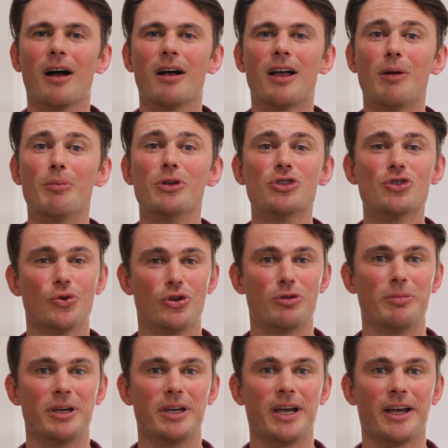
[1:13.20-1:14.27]
come and join
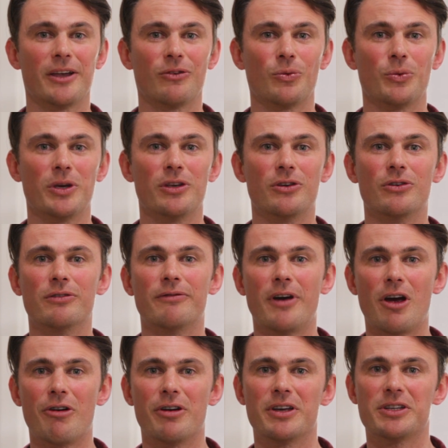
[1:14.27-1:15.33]
me as we use
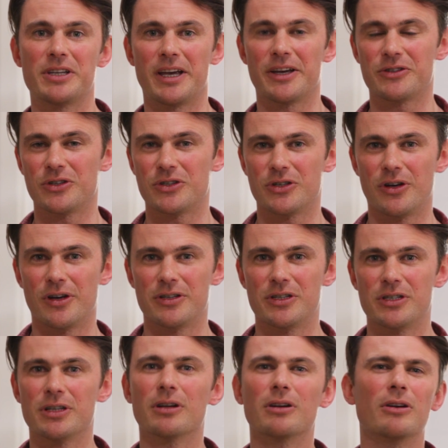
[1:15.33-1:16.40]
various
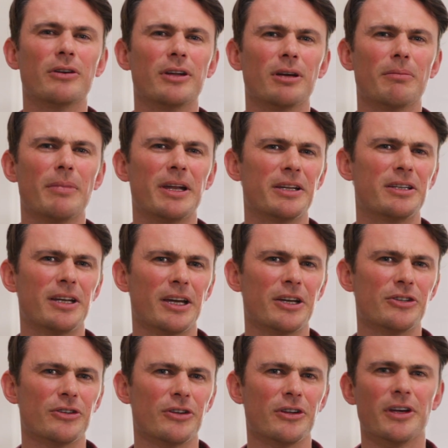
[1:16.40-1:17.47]
exercises including
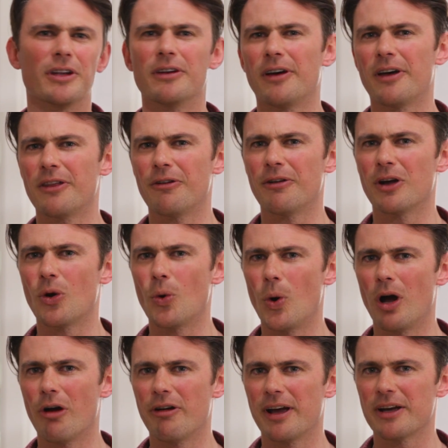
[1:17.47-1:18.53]
meditation and other
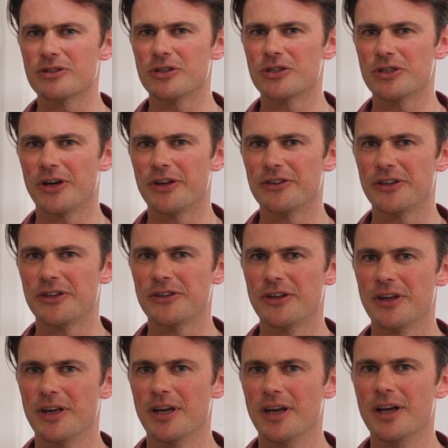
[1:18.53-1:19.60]
inquiry exercises
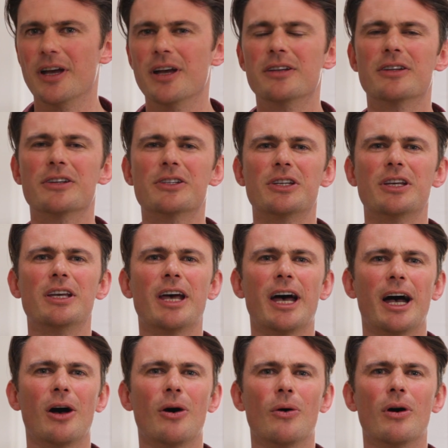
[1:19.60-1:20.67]
to see
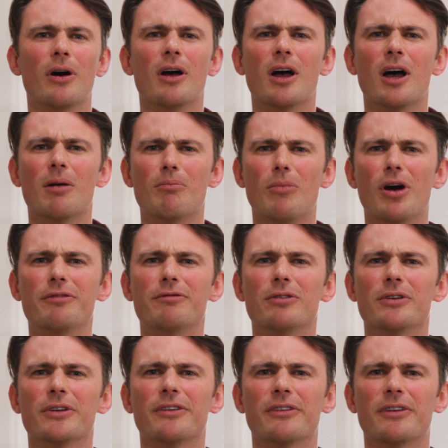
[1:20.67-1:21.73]
how
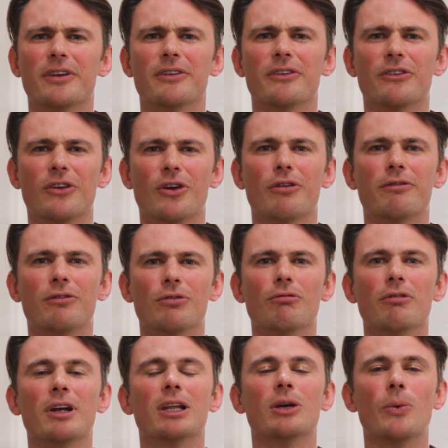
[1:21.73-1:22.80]
mindfulness can serve you
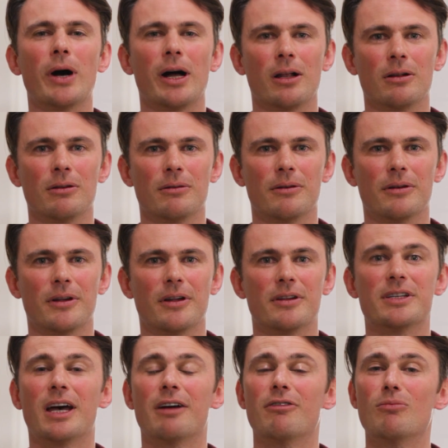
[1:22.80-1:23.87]
really well
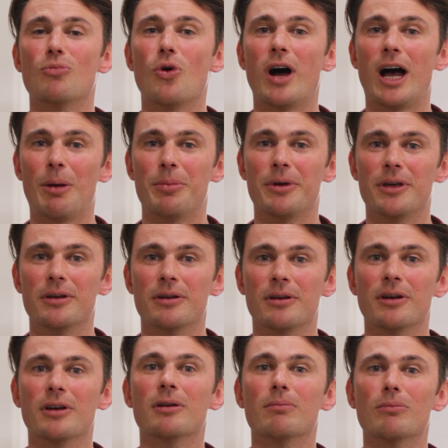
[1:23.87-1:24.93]
to have a more happy,
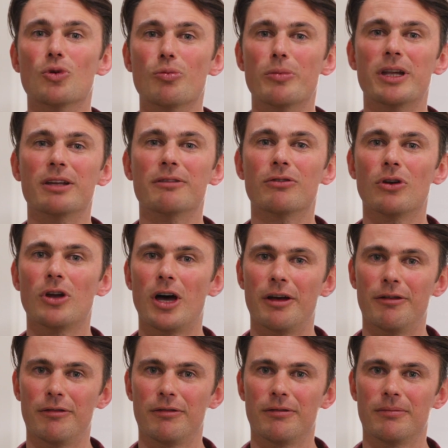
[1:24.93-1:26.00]
more meaningful
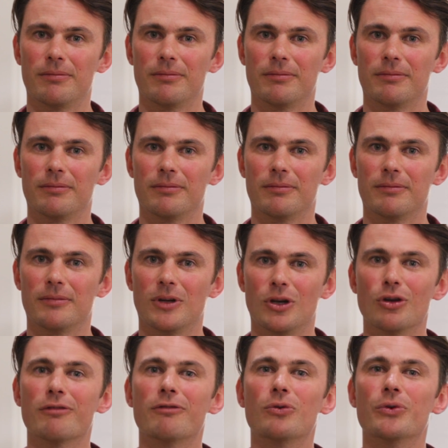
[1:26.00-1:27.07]
life. I
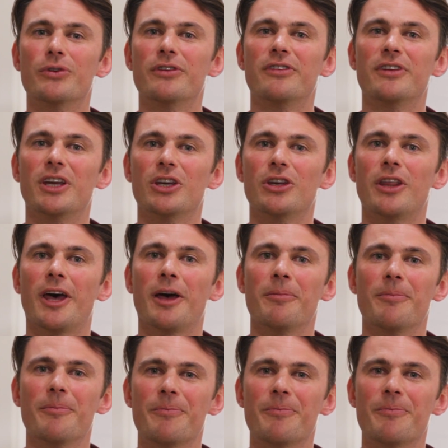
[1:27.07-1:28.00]
look forward to seeing you there.